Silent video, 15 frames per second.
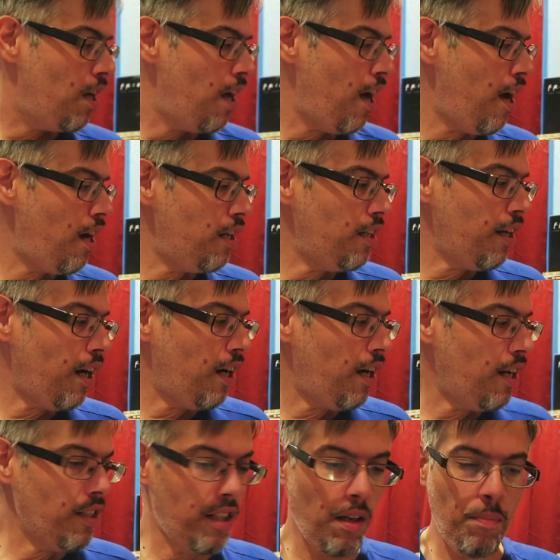And
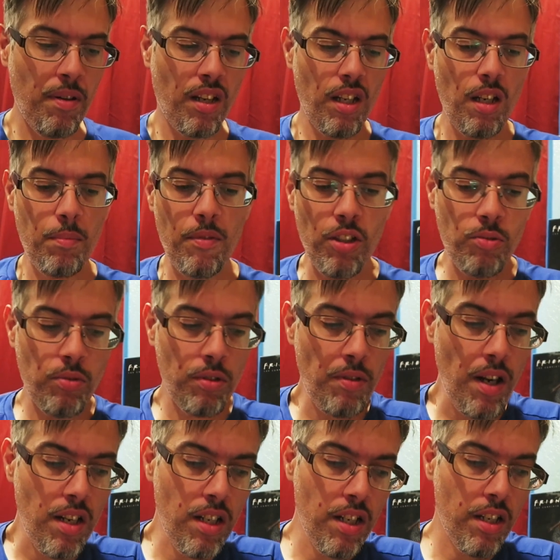I ended up picking up this one
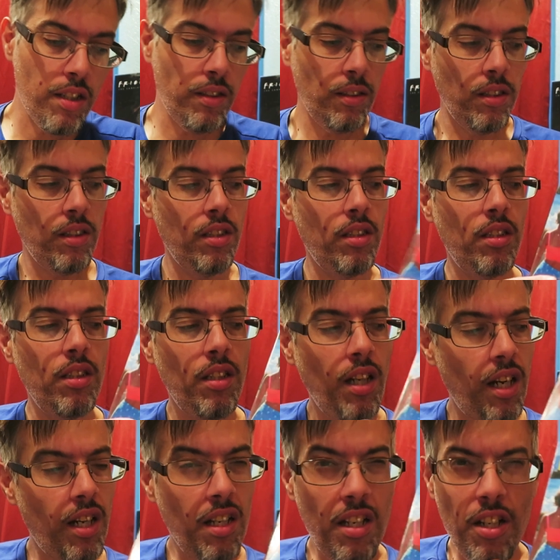right here,
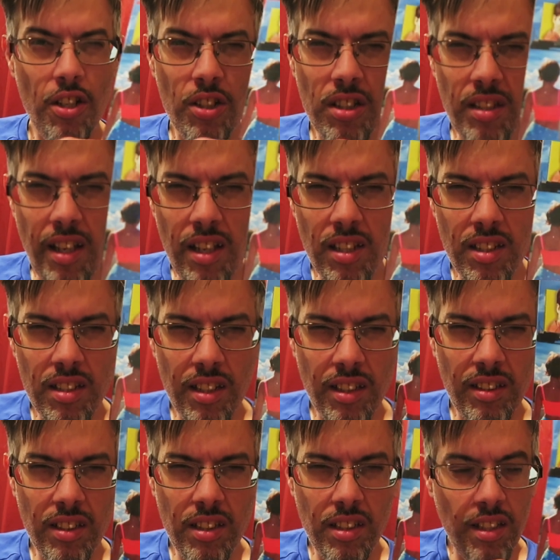Interstate
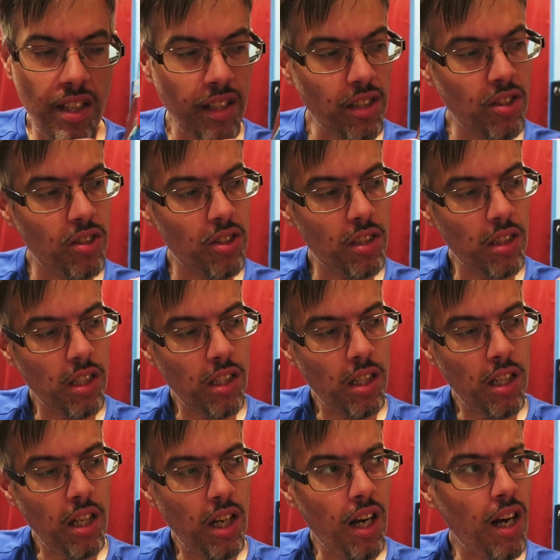66,
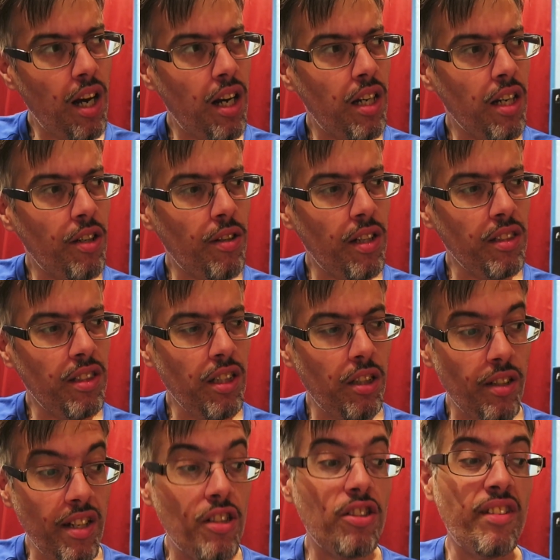here on
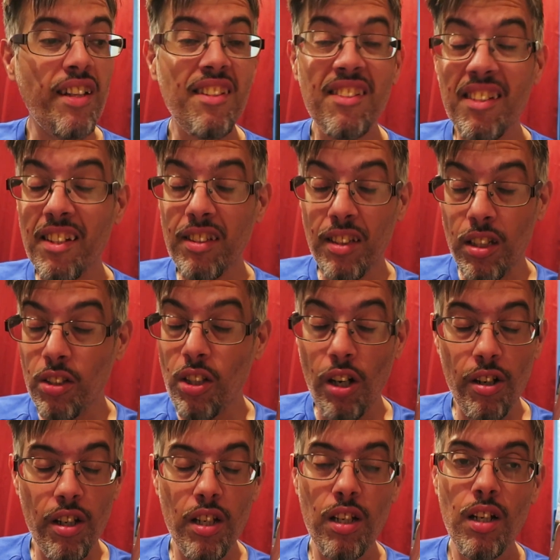or Interstate 60,
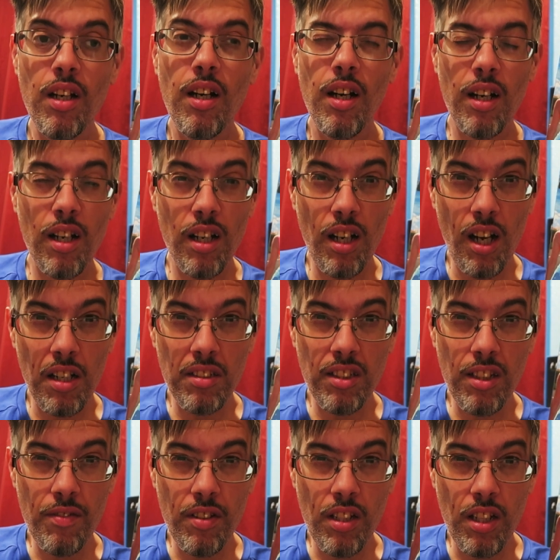sorry, on
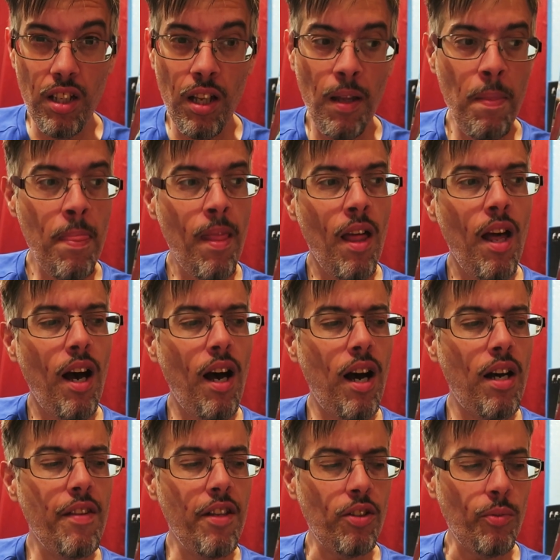DVD.
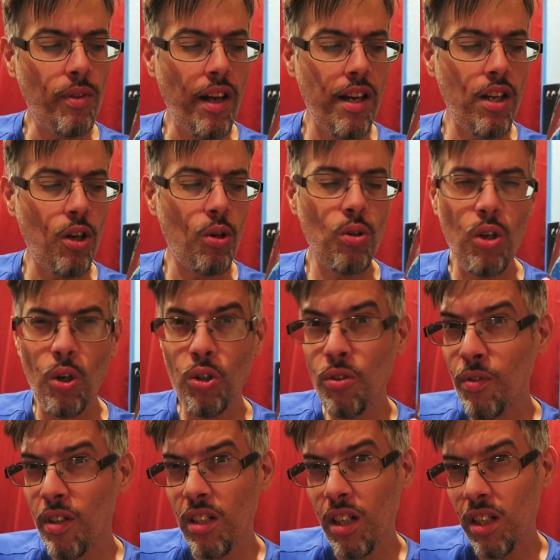This one I know goes
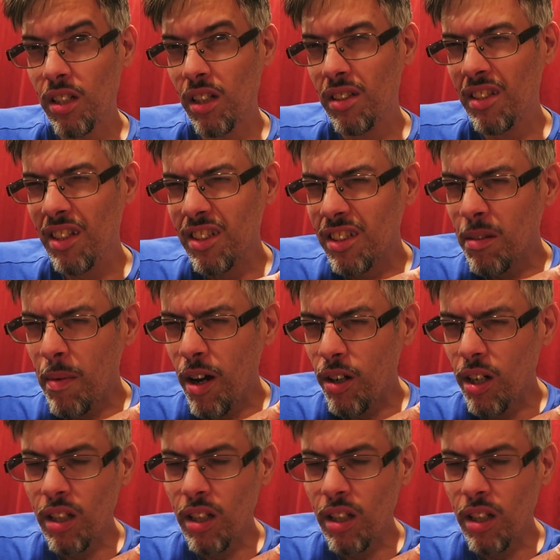for a decent amount